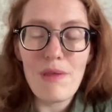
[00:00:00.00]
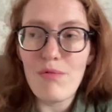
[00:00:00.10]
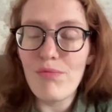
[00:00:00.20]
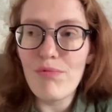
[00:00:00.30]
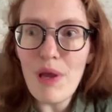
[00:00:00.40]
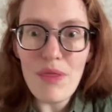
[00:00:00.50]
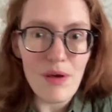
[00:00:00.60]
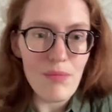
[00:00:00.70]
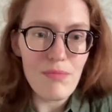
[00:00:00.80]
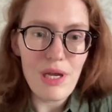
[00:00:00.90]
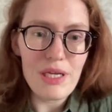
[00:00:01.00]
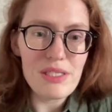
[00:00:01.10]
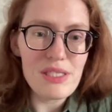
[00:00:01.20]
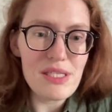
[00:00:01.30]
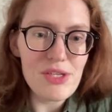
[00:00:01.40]
rhythm
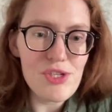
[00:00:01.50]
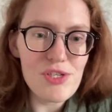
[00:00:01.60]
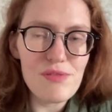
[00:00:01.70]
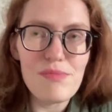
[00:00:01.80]
and such,